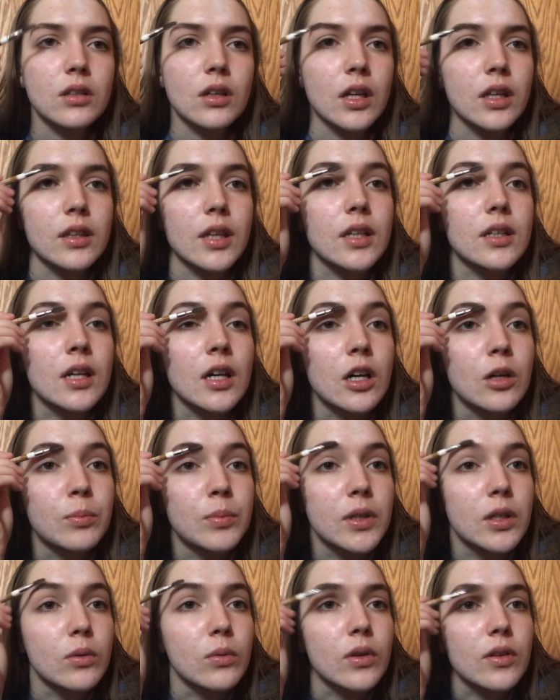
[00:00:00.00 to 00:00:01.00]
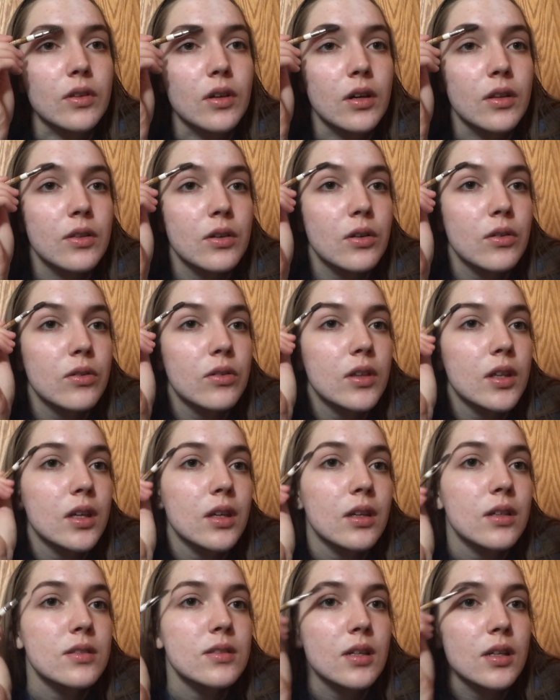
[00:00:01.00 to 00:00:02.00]
I like helping with other
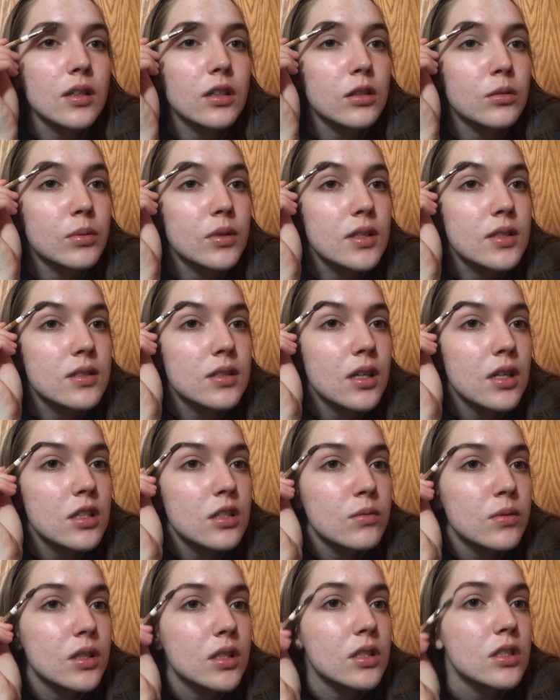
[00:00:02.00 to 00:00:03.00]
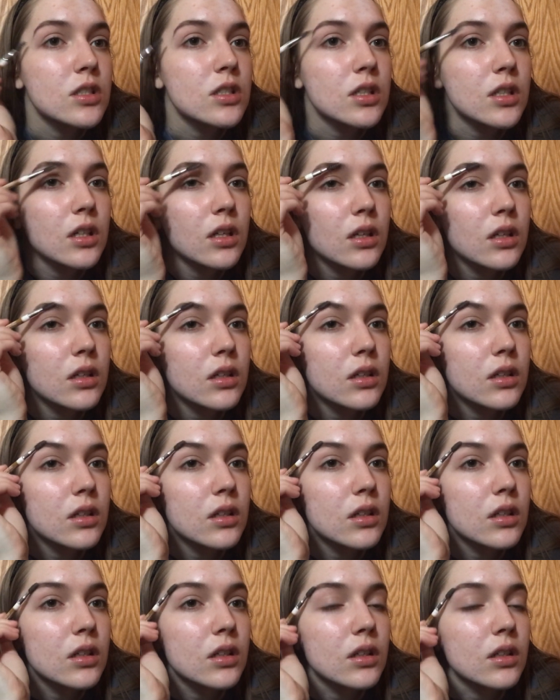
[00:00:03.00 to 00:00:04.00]
things, like I'll be stage managing
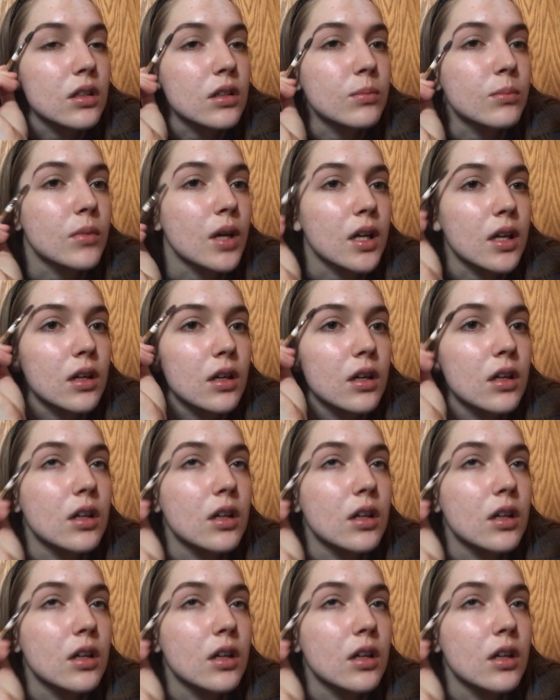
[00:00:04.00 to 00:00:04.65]
my